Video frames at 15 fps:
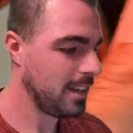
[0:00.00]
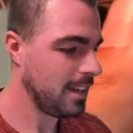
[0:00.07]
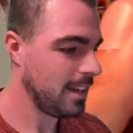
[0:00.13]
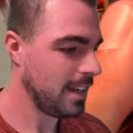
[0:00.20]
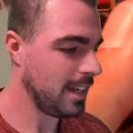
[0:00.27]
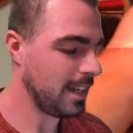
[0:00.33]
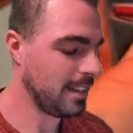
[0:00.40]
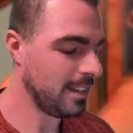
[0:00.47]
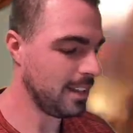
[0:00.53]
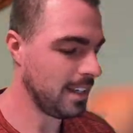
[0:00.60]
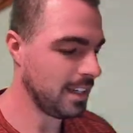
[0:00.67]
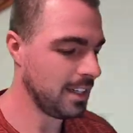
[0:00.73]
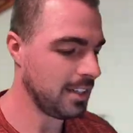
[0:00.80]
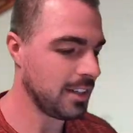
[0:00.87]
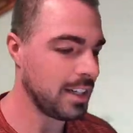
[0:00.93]
And
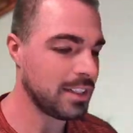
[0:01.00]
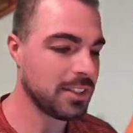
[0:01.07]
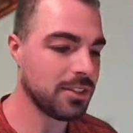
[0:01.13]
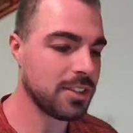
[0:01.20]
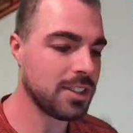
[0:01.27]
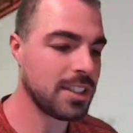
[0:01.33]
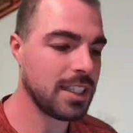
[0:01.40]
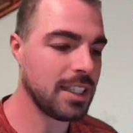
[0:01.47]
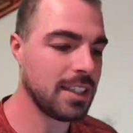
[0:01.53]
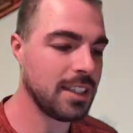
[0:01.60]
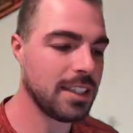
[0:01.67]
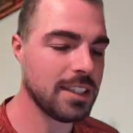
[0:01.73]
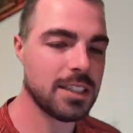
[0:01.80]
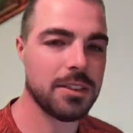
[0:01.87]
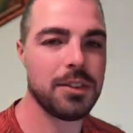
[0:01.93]
then you guys have seen
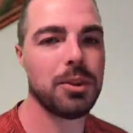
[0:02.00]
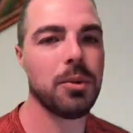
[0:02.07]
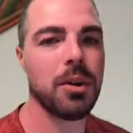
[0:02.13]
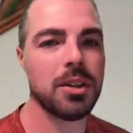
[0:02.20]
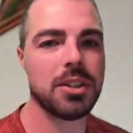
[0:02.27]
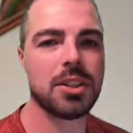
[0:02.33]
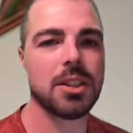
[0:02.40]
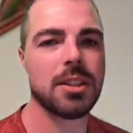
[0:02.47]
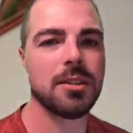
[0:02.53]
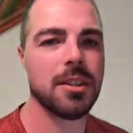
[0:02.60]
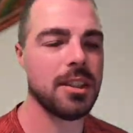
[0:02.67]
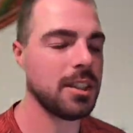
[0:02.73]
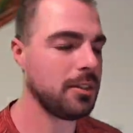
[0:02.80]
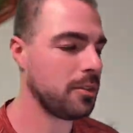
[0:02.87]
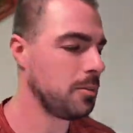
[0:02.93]
this if you watched a
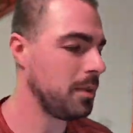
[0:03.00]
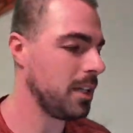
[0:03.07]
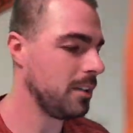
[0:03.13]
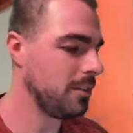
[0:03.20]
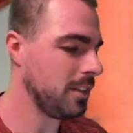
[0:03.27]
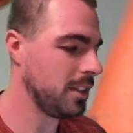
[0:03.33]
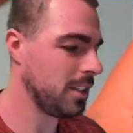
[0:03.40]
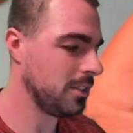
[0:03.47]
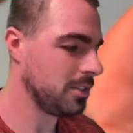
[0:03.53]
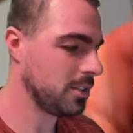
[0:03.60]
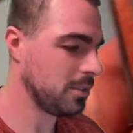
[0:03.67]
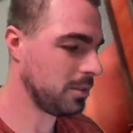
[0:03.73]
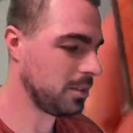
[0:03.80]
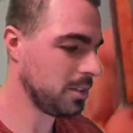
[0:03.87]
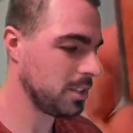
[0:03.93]
different mail video,
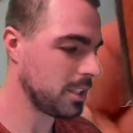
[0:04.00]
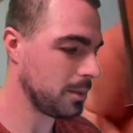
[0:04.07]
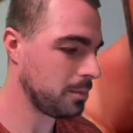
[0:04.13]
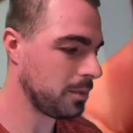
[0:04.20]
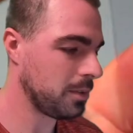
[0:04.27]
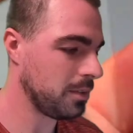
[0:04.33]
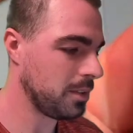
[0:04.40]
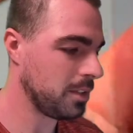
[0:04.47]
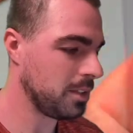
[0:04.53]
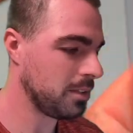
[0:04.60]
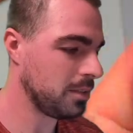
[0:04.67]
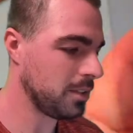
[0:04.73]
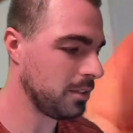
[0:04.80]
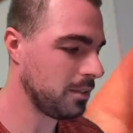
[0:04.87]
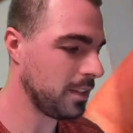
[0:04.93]
so we'll skip through these
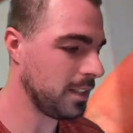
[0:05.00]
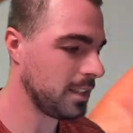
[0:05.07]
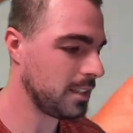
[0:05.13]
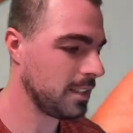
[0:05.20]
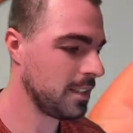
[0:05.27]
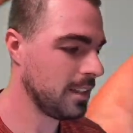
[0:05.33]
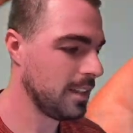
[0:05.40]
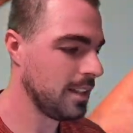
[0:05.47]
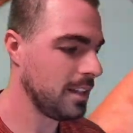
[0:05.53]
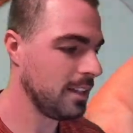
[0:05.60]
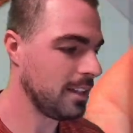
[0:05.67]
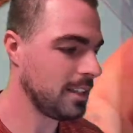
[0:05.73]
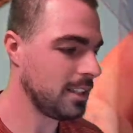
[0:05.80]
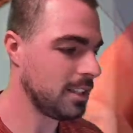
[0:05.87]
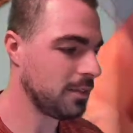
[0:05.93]
really fast.
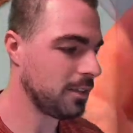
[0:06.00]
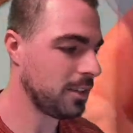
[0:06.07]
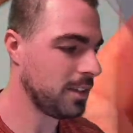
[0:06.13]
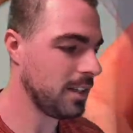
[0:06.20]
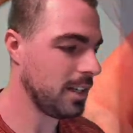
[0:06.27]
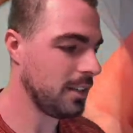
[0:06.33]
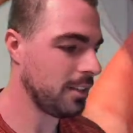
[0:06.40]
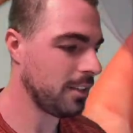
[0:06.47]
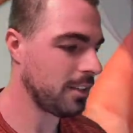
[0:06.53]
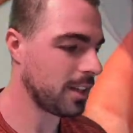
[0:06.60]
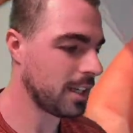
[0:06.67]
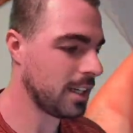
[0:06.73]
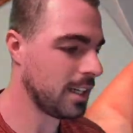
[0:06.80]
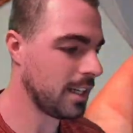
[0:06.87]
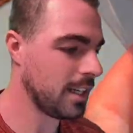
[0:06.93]
This is for another
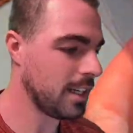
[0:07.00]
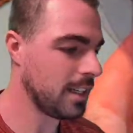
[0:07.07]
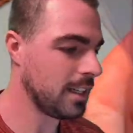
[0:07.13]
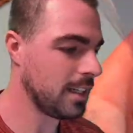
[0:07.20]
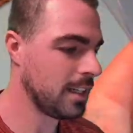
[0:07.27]
guy